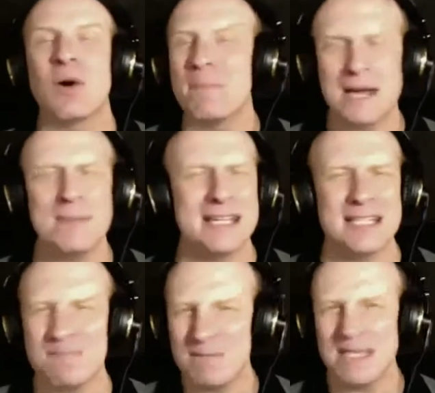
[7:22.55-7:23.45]
maybe
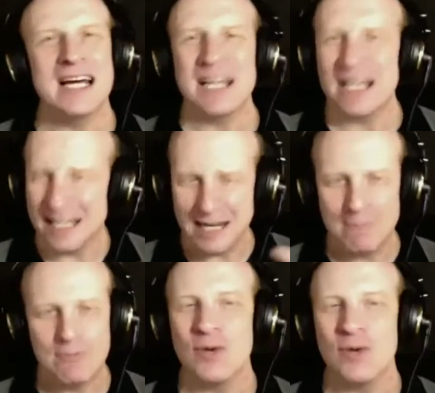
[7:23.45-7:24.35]
it's me, I got to keep
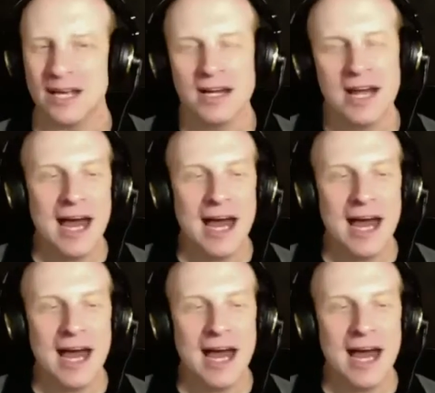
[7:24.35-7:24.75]
doing it.